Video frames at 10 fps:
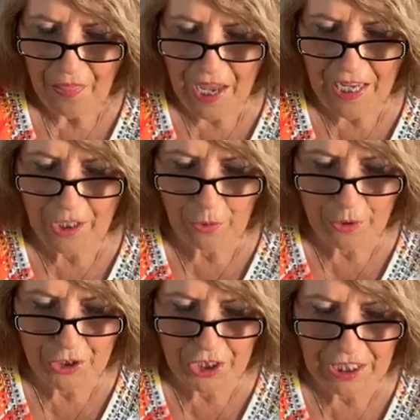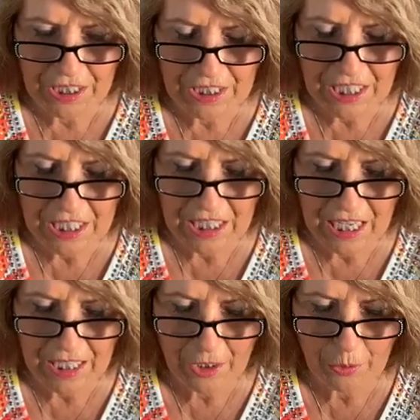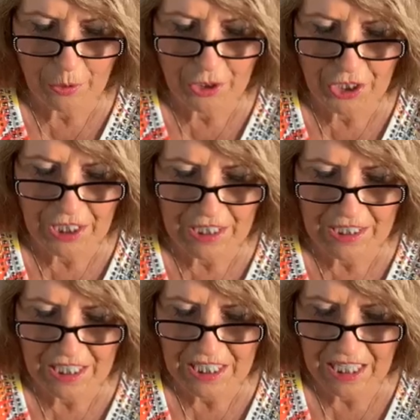Thank you, Jesus. Thank you, Jesus.